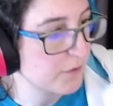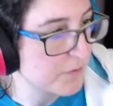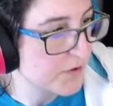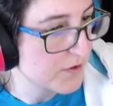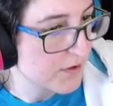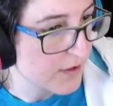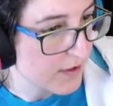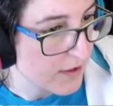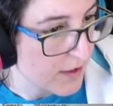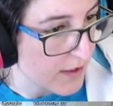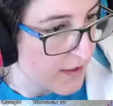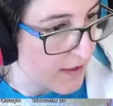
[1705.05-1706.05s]
Oops,
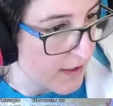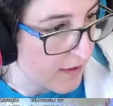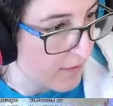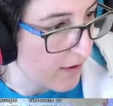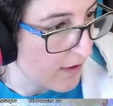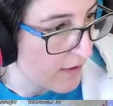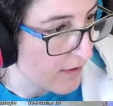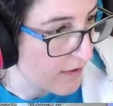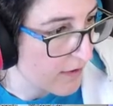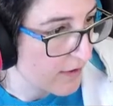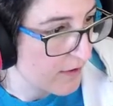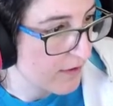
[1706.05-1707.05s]
I did that wrong.
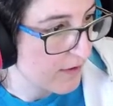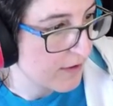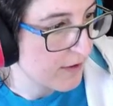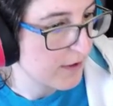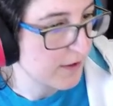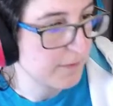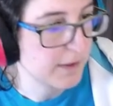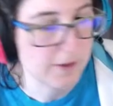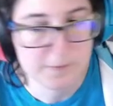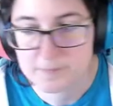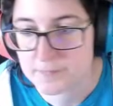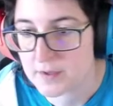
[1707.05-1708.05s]
There
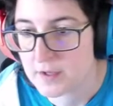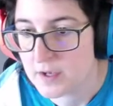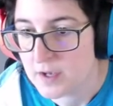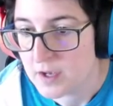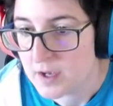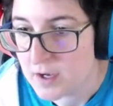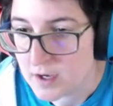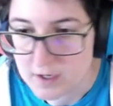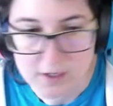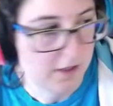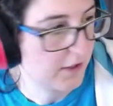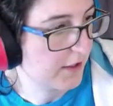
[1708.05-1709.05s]
we
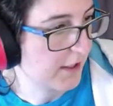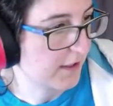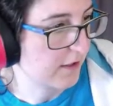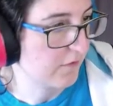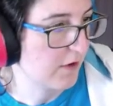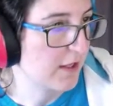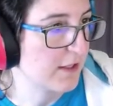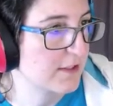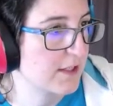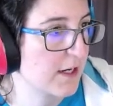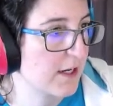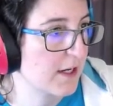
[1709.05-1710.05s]
Unlikely
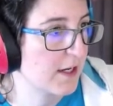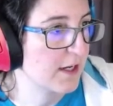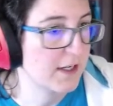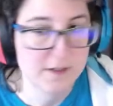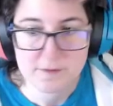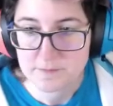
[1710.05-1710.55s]
Valentine.